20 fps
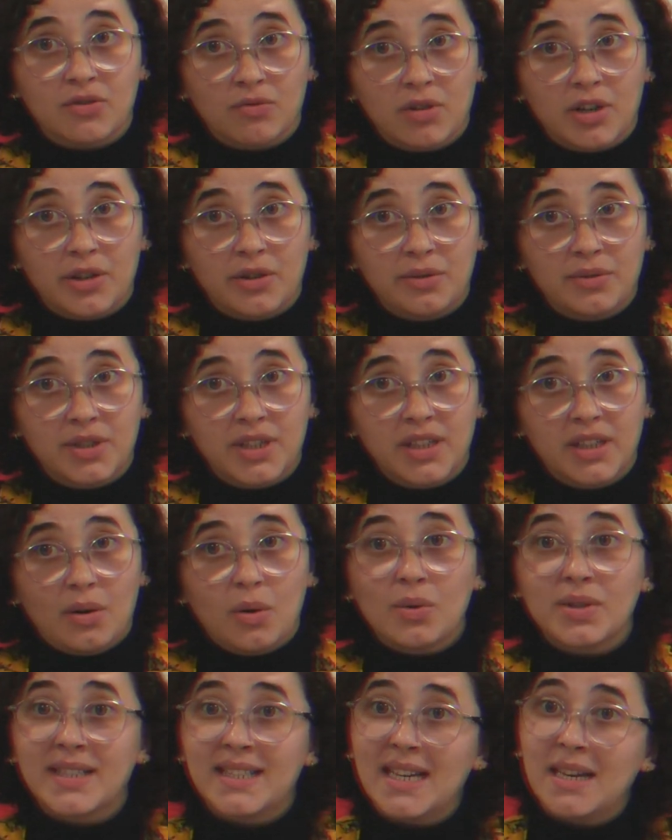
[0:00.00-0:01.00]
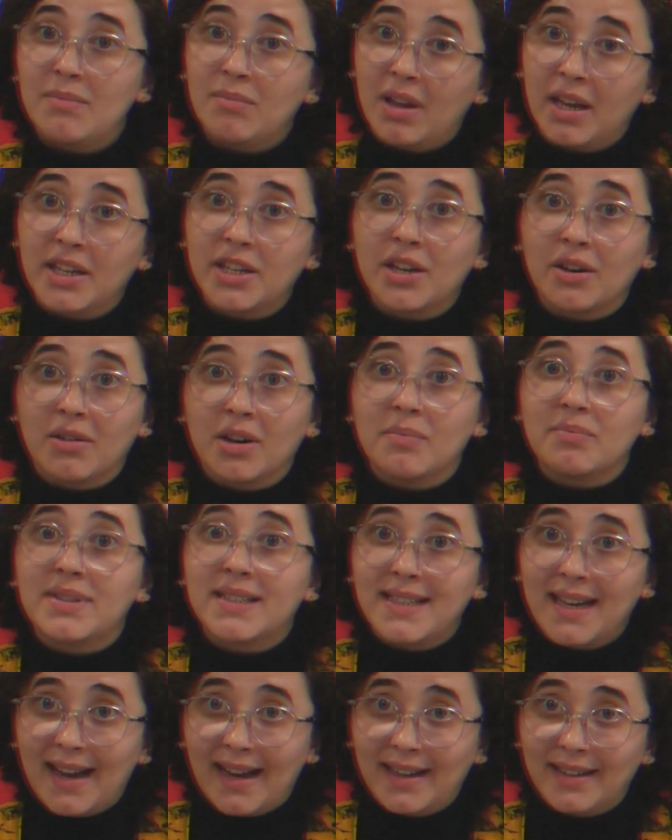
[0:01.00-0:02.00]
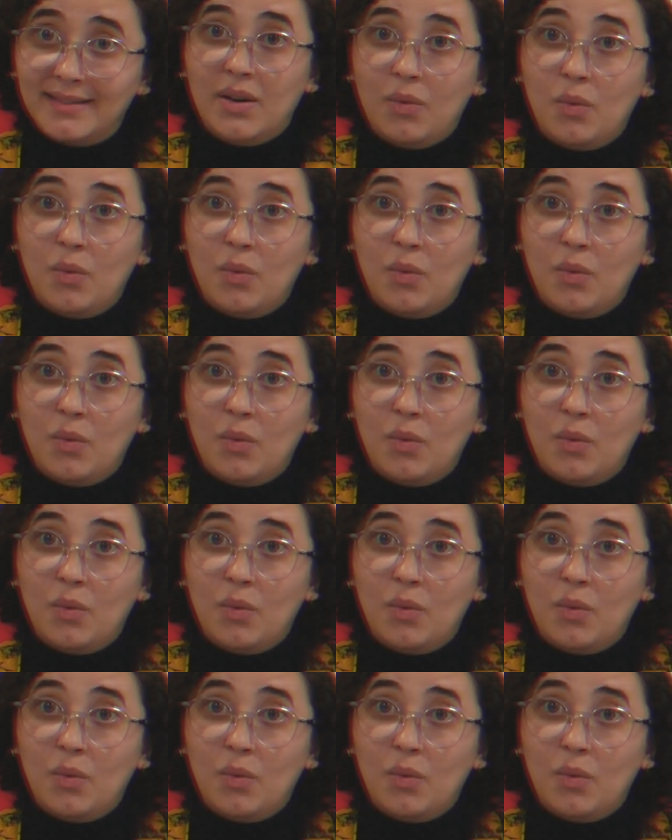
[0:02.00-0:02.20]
rude or seem like you're upset,